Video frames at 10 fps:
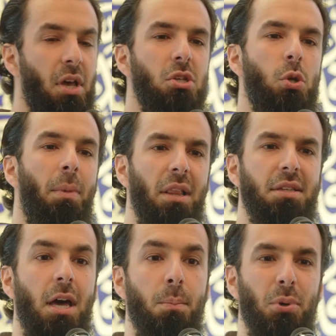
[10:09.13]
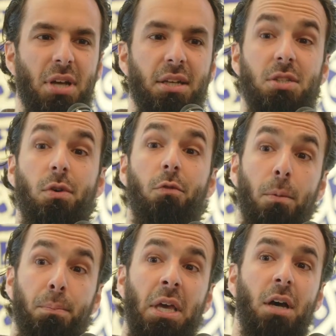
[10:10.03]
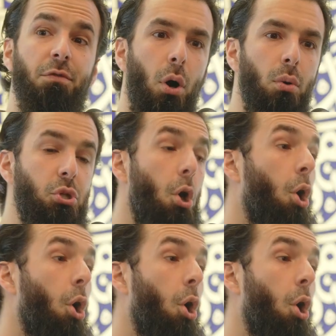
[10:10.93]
So may Allah Ta'ala protect us from being of those